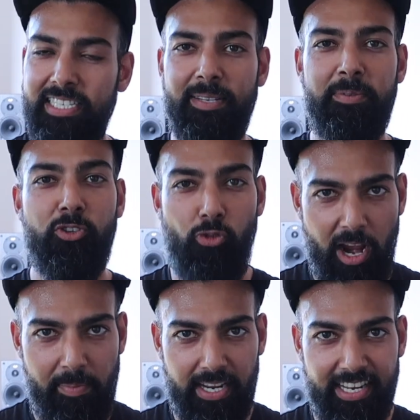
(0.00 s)

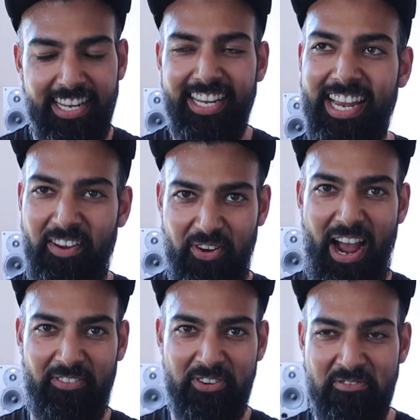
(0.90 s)
Subscribing if you
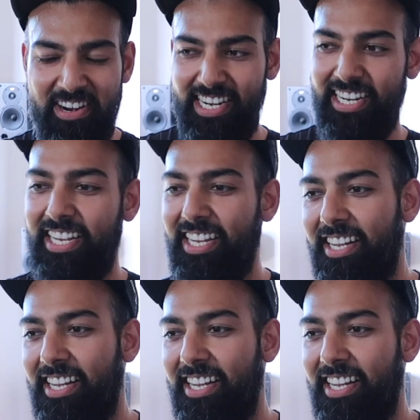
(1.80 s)
haven't already.